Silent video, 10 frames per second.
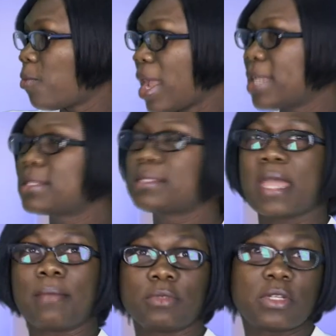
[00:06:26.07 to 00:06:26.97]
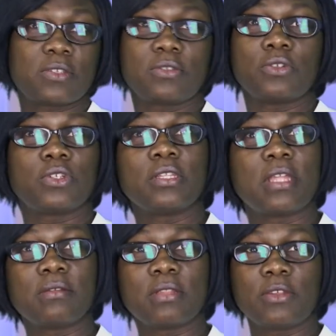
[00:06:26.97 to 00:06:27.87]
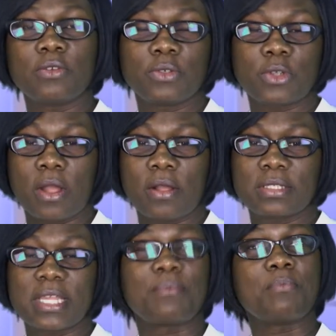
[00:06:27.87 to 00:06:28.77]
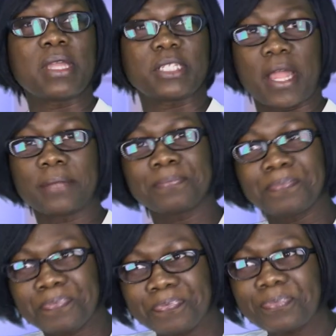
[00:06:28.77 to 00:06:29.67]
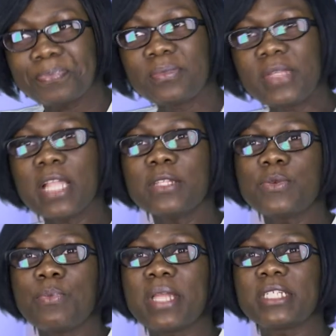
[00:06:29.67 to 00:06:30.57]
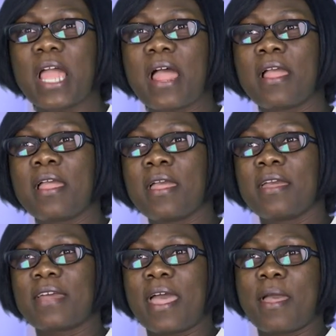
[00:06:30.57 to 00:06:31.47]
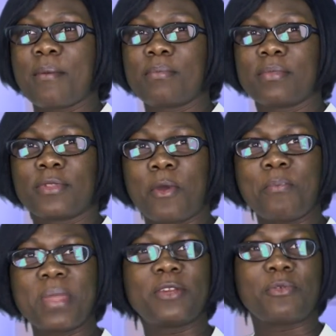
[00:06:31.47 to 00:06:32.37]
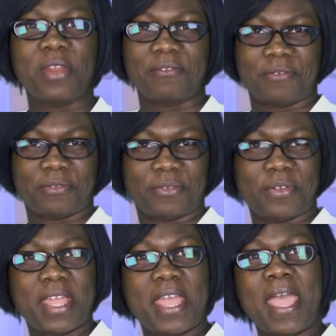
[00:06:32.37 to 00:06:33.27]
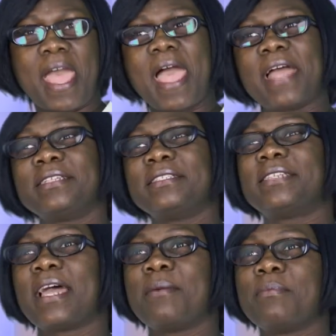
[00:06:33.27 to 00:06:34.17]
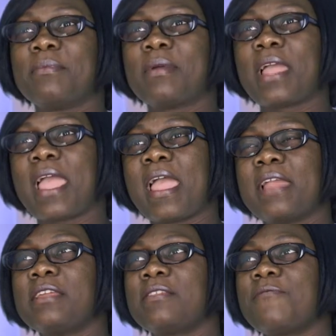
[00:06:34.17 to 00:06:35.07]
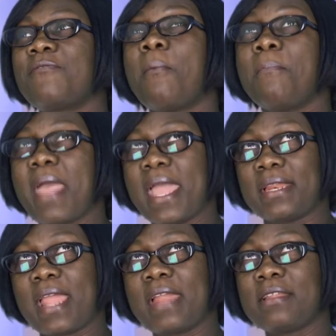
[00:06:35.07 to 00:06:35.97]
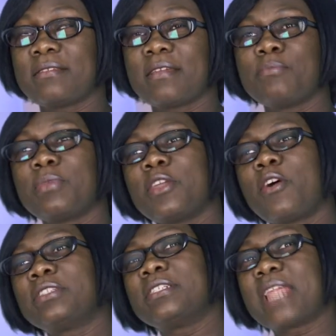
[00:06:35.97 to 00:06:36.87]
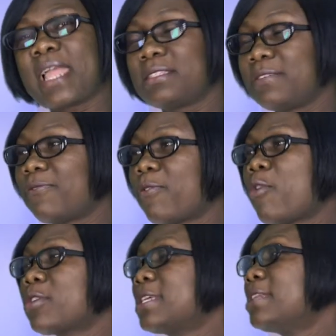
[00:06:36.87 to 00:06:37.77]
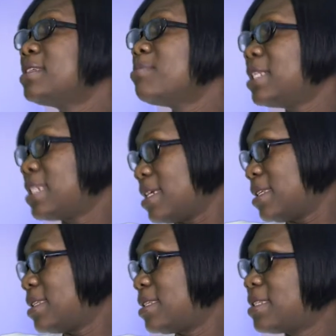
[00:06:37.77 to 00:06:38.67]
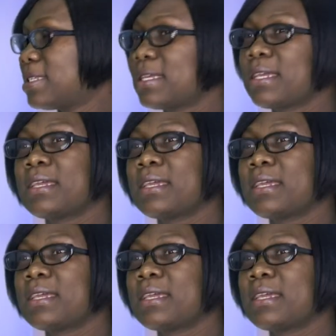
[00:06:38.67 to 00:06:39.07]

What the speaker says: waist, just using the usual tape measure to measure your midriff, and anything for men, anything beyond 94 centimeters,